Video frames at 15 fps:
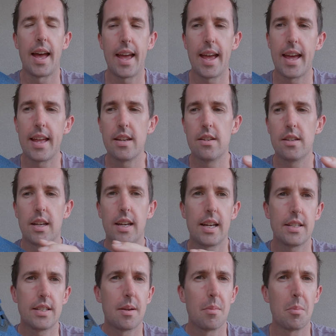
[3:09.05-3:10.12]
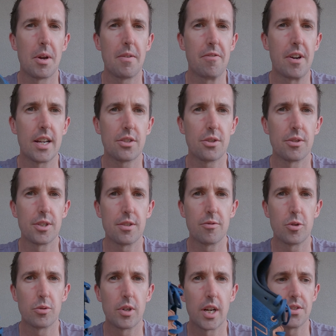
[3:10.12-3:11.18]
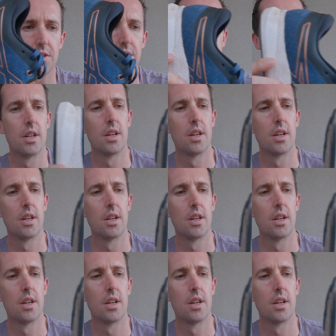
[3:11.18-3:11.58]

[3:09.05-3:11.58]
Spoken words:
and some of my faster interval runs.